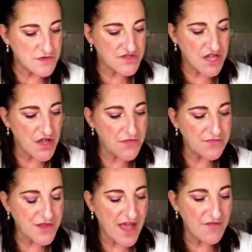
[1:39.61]
So
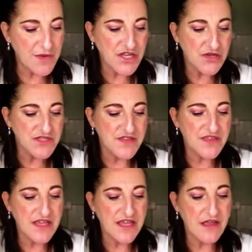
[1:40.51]
I have been using
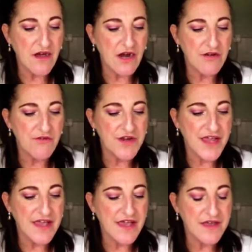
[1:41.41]
the
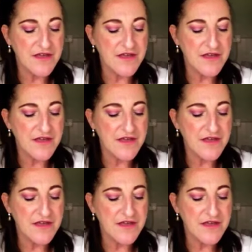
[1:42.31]
hyaluronic,